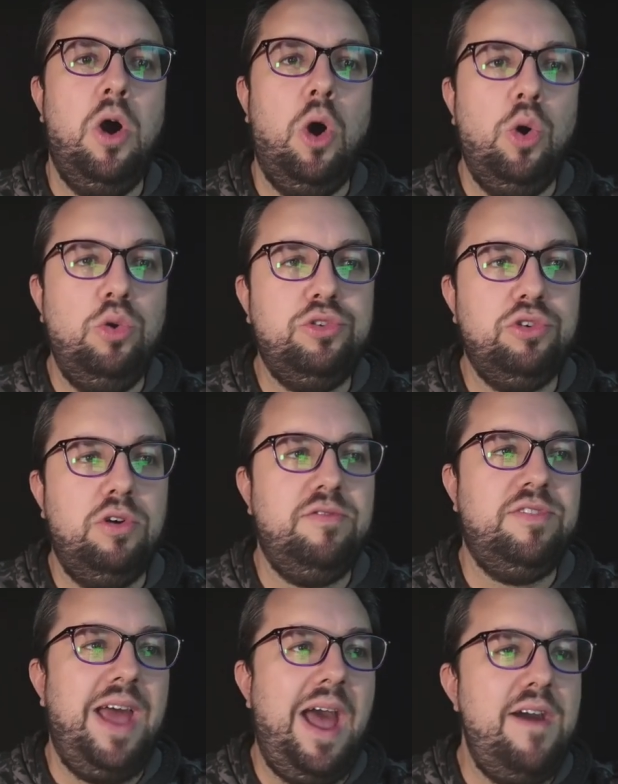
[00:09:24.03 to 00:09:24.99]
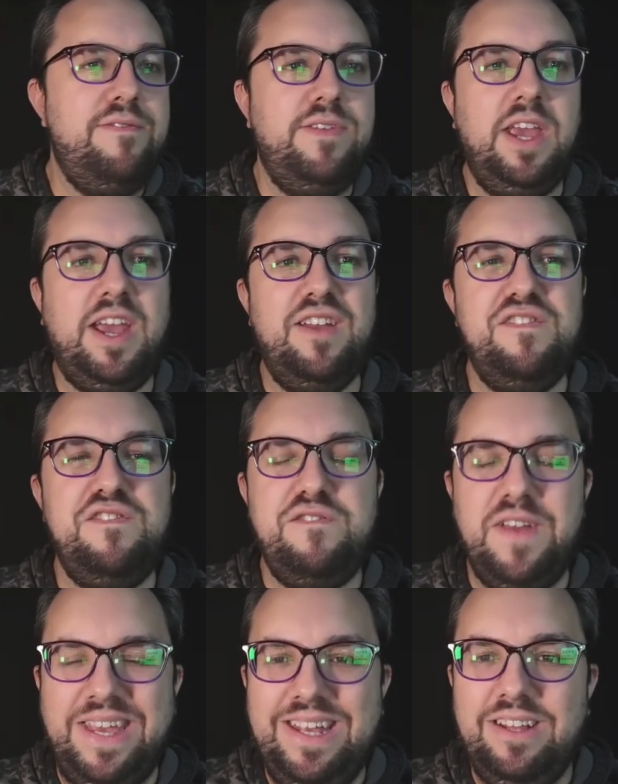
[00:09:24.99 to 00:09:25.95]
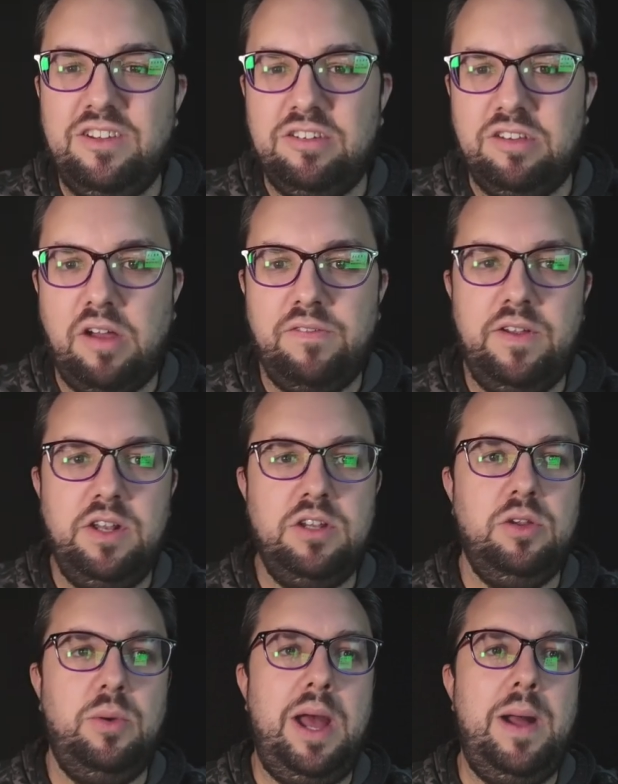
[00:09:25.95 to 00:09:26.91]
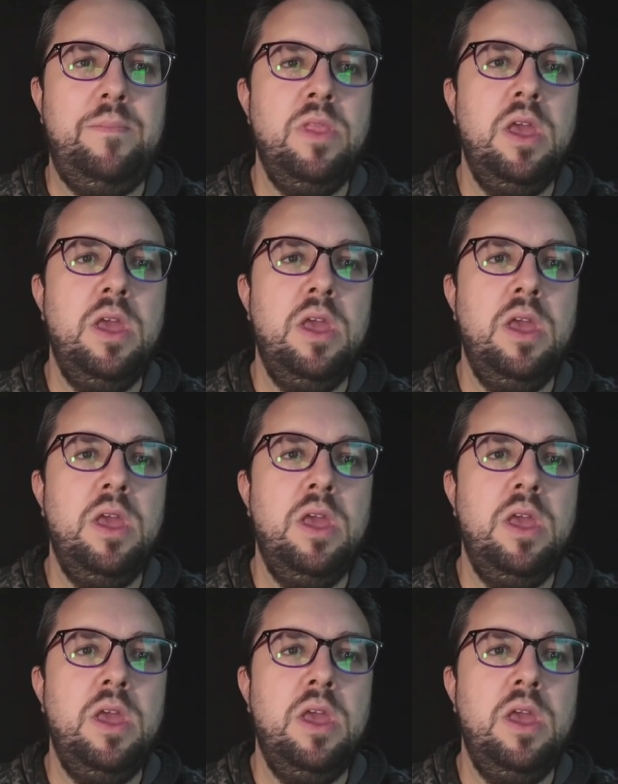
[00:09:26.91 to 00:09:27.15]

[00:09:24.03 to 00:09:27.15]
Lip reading: Altar of Death, you can feed stuff into it.